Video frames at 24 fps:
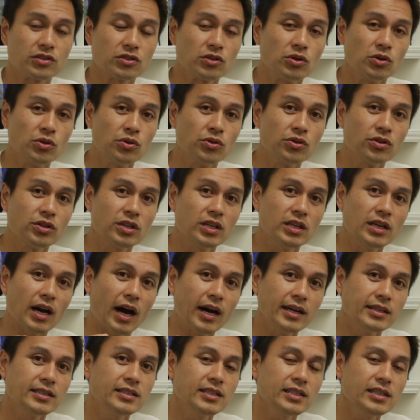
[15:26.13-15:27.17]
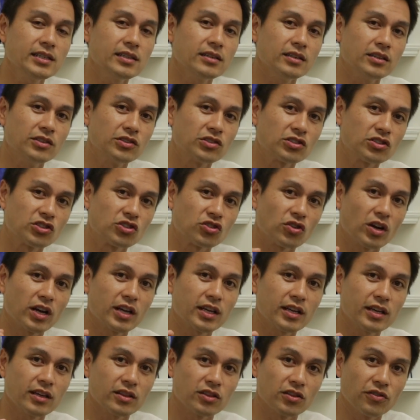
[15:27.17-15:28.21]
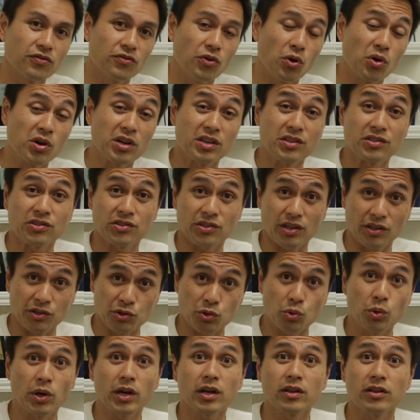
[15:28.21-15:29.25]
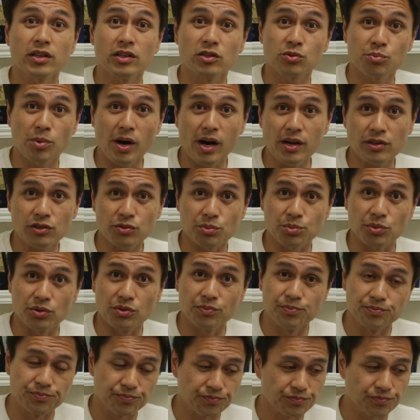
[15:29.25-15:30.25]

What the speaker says: So the idea is to try and get the focus as quickly as possible.